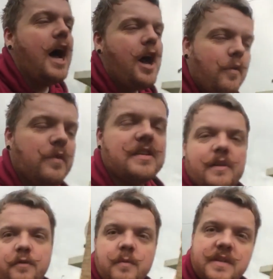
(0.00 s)
um, we
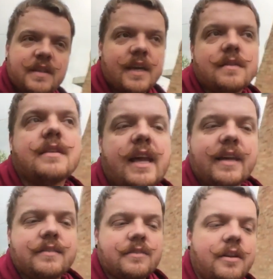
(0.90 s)
started filming the skits
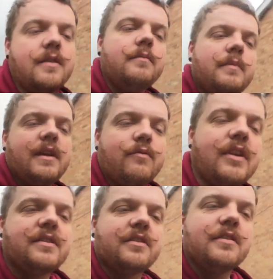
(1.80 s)
and me and
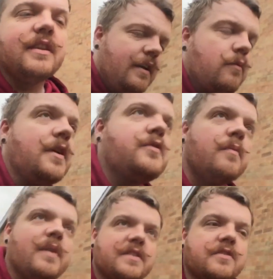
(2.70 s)
Renton went to a
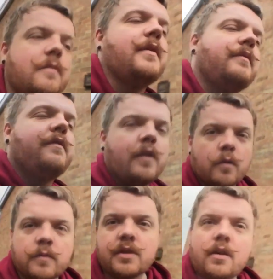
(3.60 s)
bus stop and we
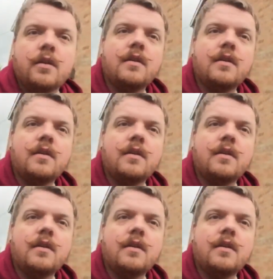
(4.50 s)
filmed